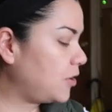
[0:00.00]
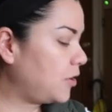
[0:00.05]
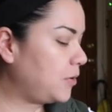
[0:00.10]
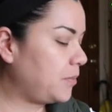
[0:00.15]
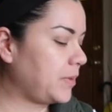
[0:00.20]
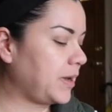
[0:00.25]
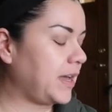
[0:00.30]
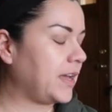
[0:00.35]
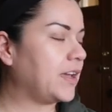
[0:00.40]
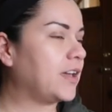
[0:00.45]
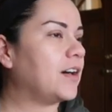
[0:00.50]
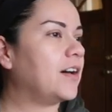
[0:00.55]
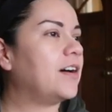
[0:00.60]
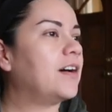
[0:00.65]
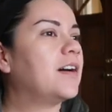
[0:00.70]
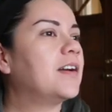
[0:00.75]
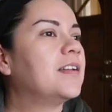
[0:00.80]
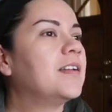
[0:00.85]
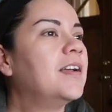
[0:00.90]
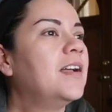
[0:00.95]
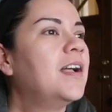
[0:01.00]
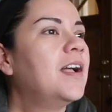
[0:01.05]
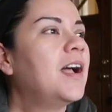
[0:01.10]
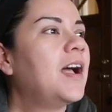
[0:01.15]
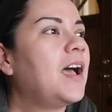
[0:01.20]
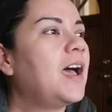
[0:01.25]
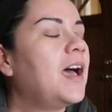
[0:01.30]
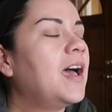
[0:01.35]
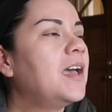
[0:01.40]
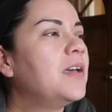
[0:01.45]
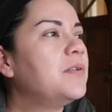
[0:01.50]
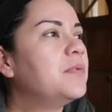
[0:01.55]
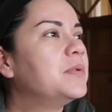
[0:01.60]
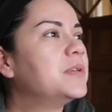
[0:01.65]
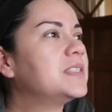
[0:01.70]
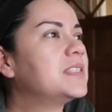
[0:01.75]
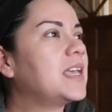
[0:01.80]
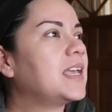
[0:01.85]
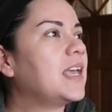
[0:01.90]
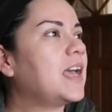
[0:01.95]
Oh my God. It
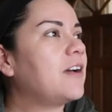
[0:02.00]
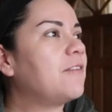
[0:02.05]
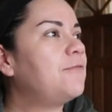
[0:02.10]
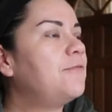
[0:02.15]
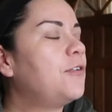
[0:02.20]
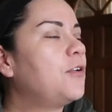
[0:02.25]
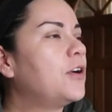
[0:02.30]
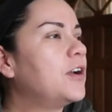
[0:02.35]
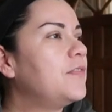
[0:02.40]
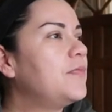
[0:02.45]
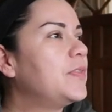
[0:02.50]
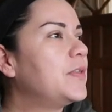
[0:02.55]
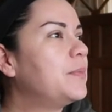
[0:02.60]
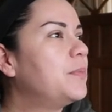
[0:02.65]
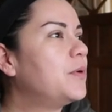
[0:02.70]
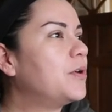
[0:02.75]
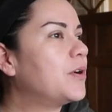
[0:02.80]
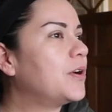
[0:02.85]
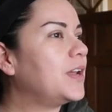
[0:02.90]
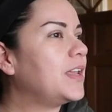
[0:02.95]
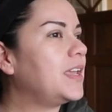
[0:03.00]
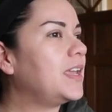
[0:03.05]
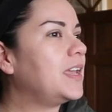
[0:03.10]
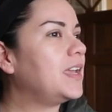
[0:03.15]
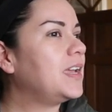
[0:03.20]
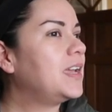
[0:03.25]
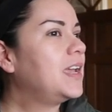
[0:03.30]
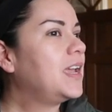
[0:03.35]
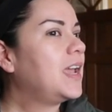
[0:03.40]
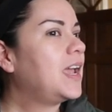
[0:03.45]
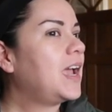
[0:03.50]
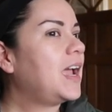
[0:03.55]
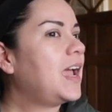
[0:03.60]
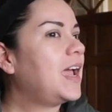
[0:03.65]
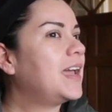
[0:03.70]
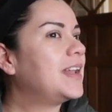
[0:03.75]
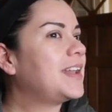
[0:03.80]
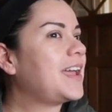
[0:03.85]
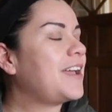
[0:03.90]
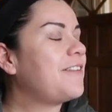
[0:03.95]
was like at 4 a.m.
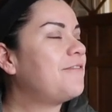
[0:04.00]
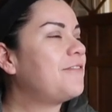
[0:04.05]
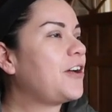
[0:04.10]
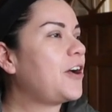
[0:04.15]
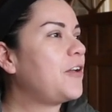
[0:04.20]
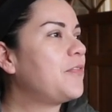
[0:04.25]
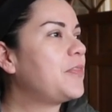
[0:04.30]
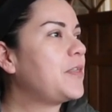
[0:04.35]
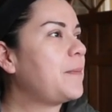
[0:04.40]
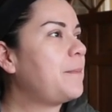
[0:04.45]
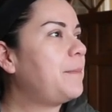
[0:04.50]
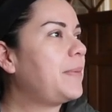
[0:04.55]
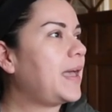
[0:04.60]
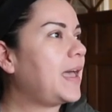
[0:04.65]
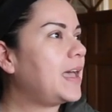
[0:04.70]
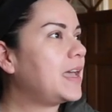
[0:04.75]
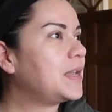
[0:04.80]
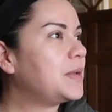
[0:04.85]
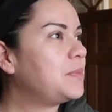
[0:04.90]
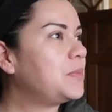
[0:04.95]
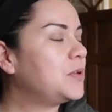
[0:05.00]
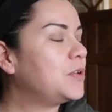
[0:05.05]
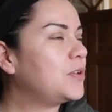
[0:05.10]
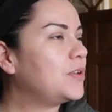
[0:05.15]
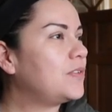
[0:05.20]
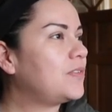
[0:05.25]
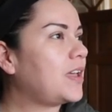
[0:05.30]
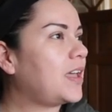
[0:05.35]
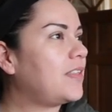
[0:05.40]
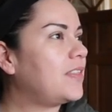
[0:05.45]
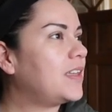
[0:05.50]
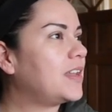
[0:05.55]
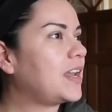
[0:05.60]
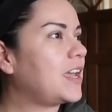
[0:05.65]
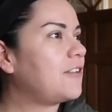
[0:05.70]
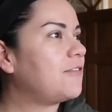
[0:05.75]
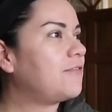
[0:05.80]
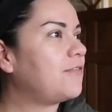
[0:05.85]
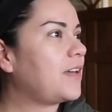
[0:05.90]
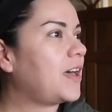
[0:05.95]
and I felt the bed move, and then
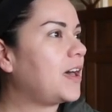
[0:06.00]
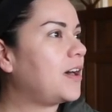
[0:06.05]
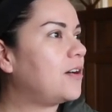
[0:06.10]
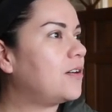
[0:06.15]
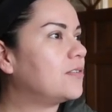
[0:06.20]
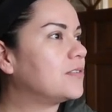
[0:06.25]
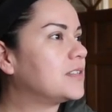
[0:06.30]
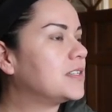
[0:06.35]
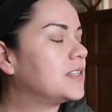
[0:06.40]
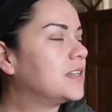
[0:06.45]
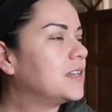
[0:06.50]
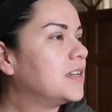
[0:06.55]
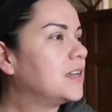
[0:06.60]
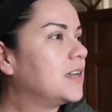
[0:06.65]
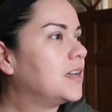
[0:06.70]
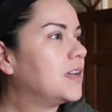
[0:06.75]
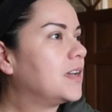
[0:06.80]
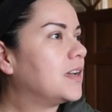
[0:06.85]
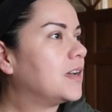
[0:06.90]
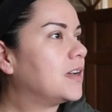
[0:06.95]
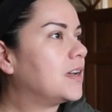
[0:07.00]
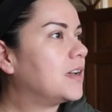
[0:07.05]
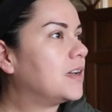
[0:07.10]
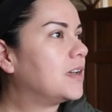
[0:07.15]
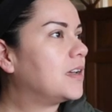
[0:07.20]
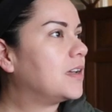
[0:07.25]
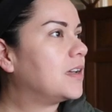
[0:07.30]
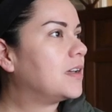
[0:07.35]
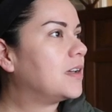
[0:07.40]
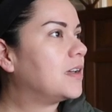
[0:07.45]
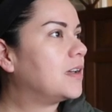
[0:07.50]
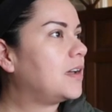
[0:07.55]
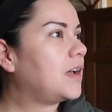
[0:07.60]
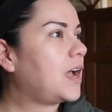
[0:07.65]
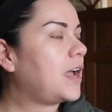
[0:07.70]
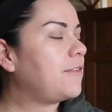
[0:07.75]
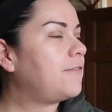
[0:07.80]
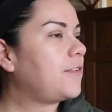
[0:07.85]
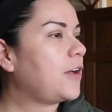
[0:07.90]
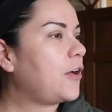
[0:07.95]
I felt
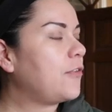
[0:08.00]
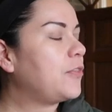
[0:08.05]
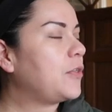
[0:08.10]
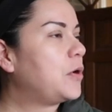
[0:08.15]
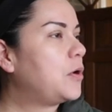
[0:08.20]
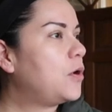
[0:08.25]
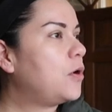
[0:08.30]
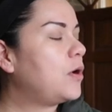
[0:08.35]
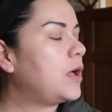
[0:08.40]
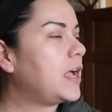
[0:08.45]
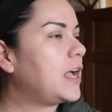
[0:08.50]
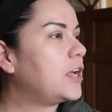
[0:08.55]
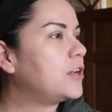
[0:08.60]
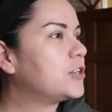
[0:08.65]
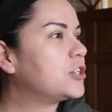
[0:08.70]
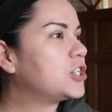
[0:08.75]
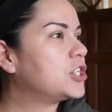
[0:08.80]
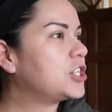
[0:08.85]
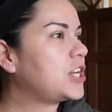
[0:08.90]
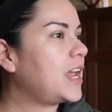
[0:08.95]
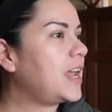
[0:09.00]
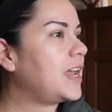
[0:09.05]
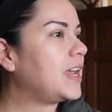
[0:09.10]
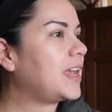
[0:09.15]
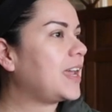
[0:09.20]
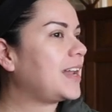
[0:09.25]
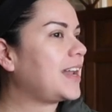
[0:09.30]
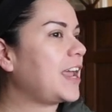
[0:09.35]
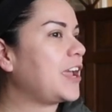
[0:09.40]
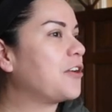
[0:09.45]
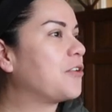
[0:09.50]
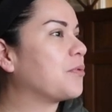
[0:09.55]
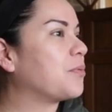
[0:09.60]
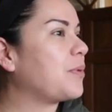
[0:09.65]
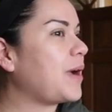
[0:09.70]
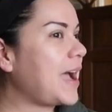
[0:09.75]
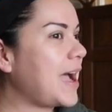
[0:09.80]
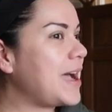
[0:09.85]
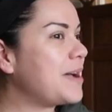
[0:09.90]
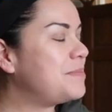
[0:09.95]
the whole house shake, and I
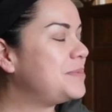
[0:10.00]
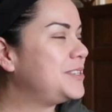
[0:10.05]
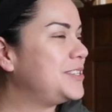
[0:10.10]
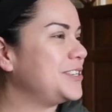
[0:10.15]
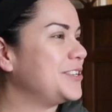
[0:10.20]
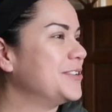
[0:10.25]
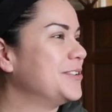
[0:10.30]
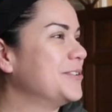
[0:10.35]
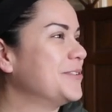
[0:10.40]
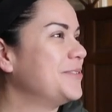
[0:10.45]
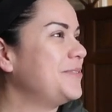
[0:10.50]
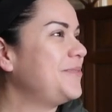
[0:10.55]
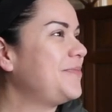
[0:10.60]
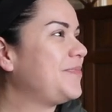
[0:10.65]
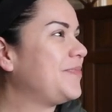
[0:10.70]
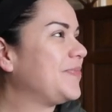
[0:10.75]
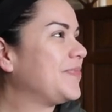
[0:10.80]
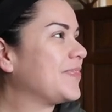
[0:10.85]
grabbed you